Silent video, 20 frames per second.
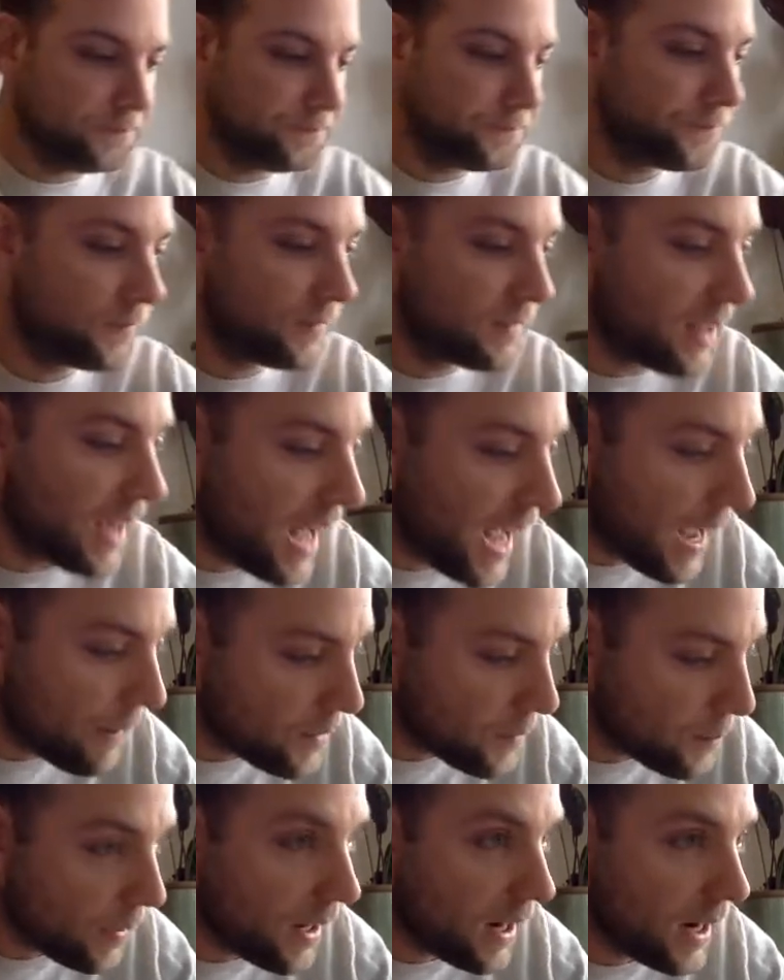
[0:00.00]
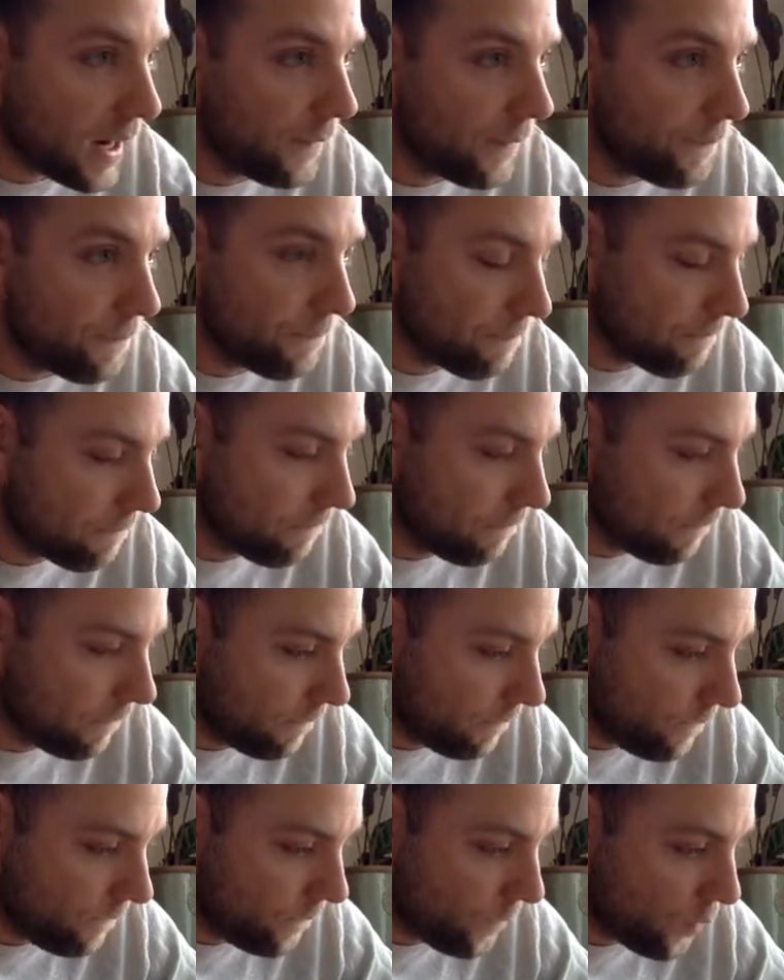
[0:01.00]
times by
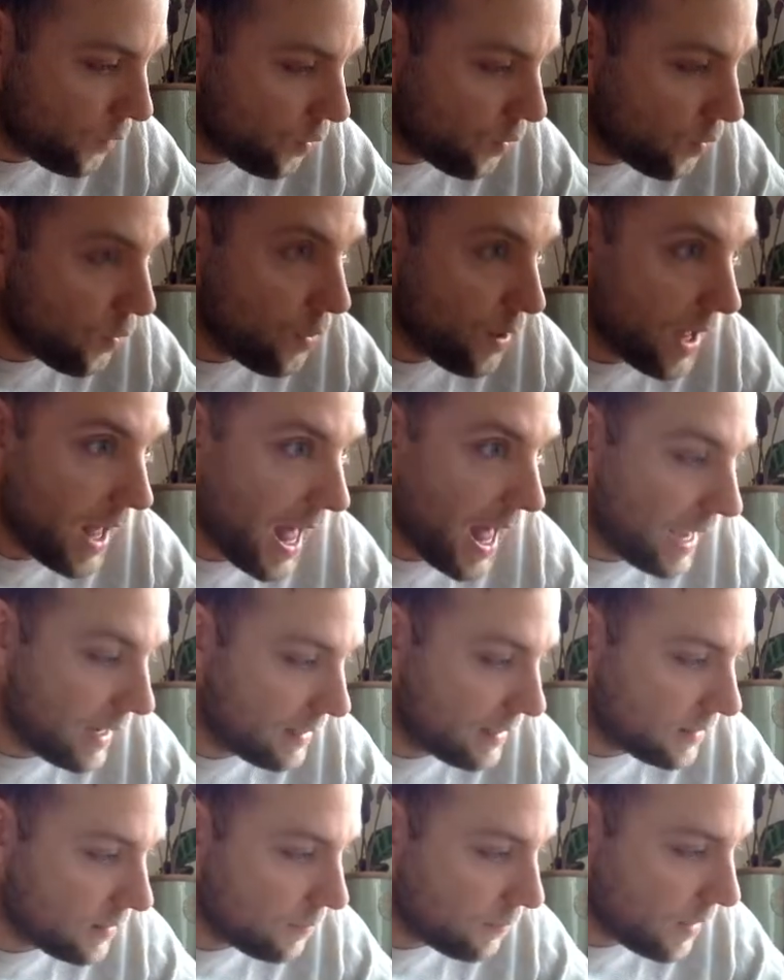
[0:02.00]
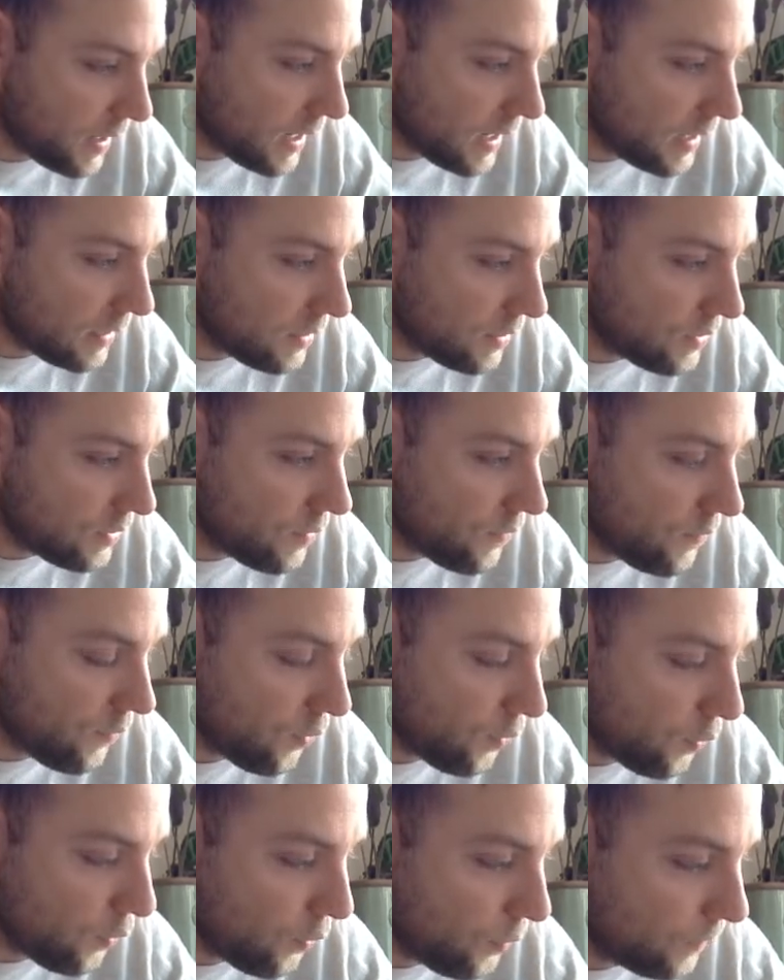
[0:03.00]
4x minus 4.